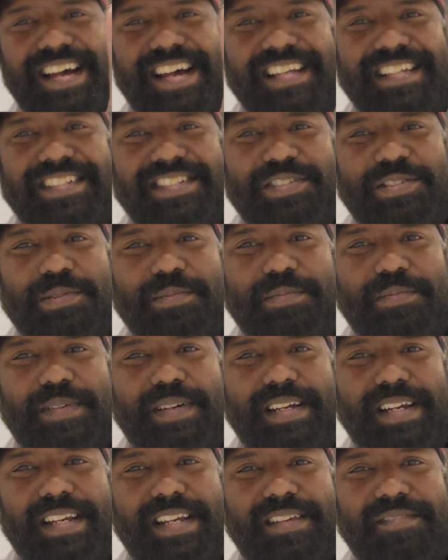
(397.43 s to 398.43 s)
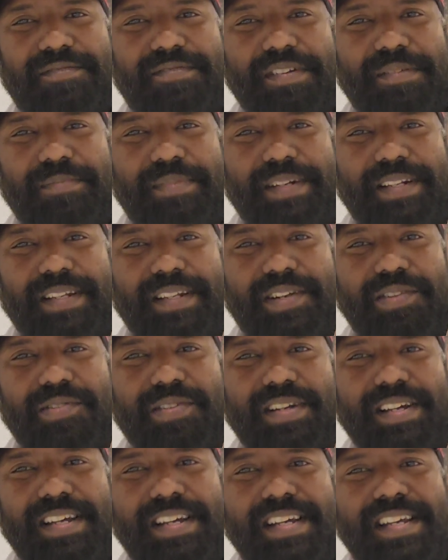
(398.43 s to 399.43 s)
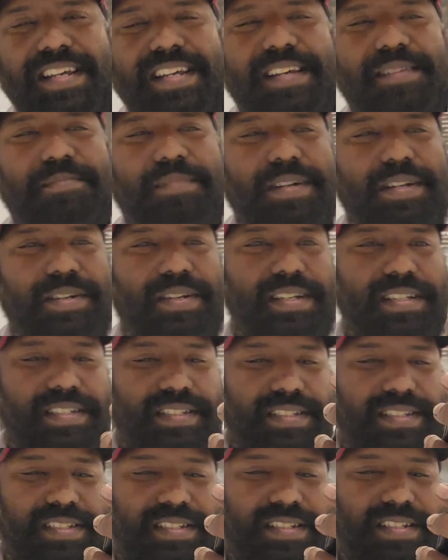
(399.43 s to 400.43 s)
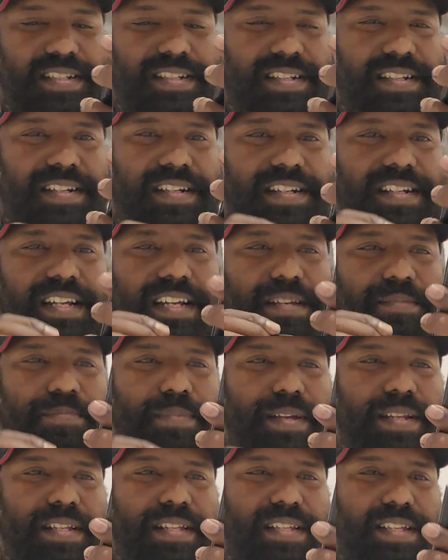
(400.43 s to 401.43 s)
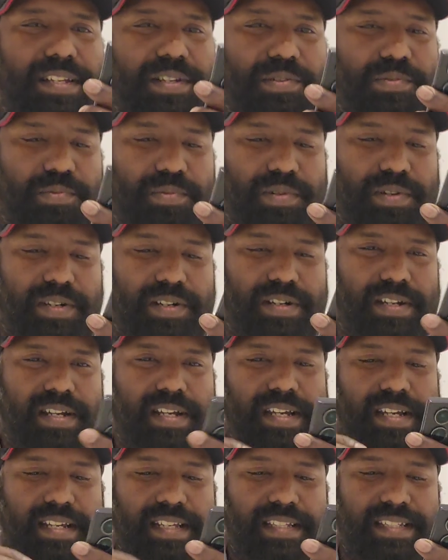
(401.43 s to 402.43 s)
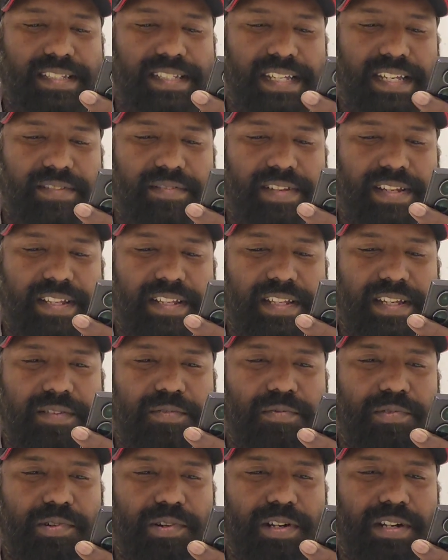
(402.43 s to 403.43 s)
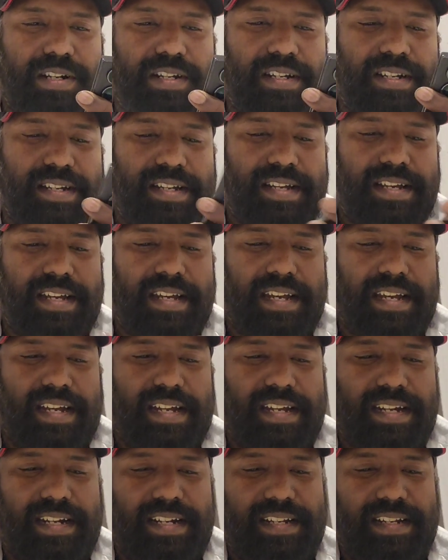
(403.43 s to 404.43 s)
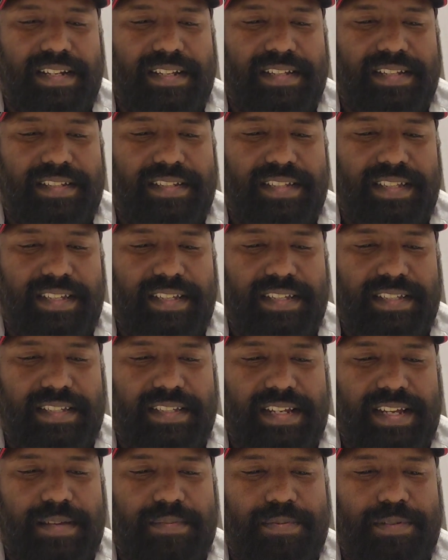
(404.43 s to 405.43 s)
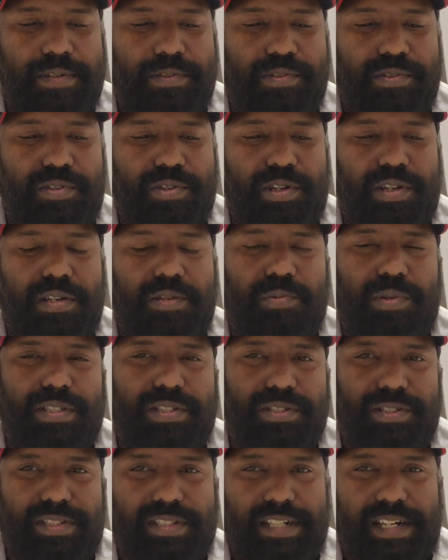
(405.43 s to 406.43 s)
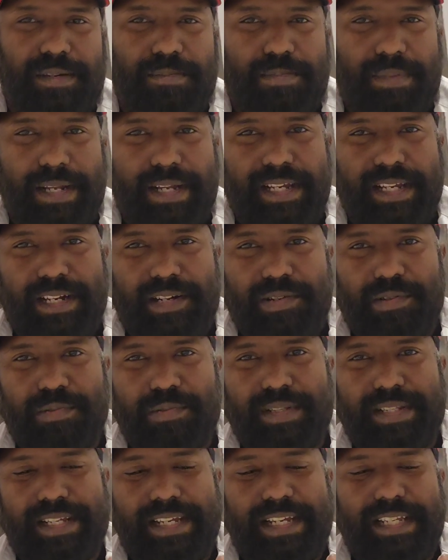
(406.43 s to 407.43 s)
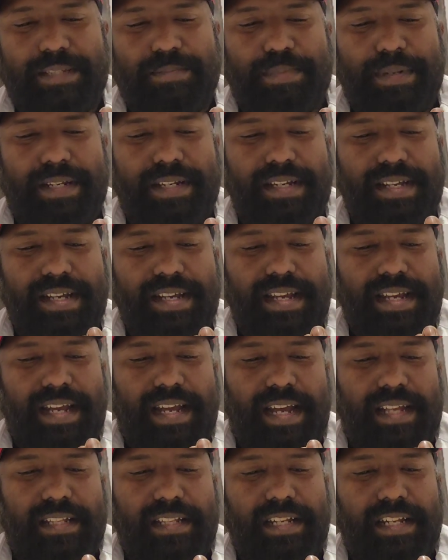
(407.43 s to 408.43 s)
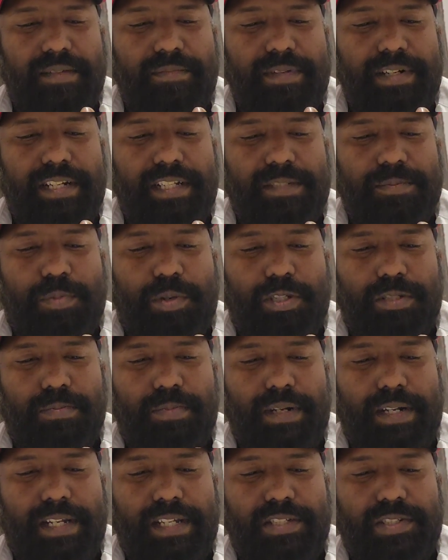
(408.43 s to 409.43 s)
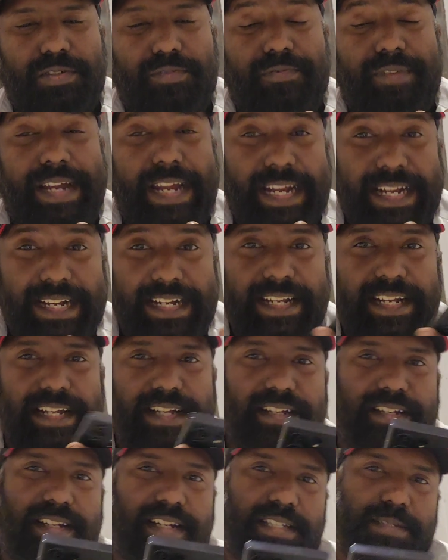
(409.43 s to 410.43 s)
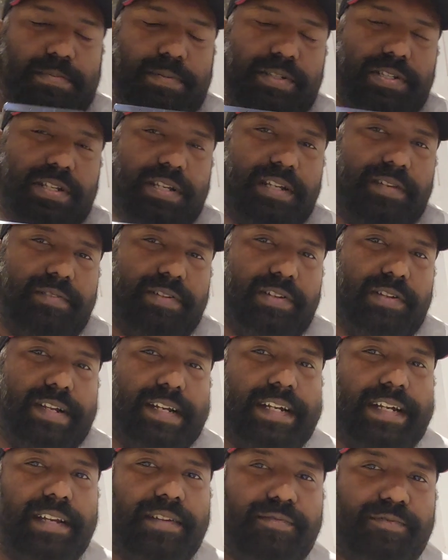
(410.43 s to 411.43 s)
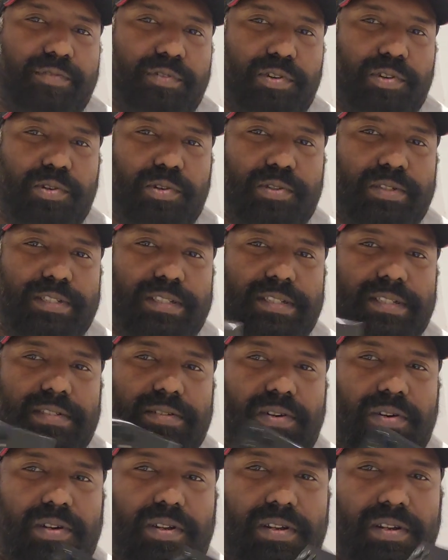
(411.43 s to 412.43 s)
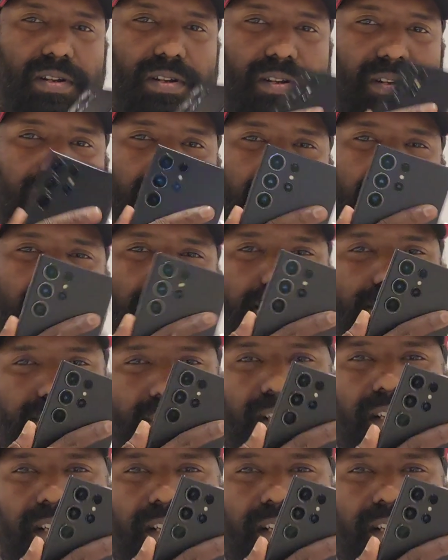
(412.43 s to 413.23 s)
I just hope I can flip it around, but you can just type anything you want, save anything you want, and this thing is an absolute joy once you start playing around with the S Pen and the limitless possibilities of editing, especially when you're editing photos or yeah,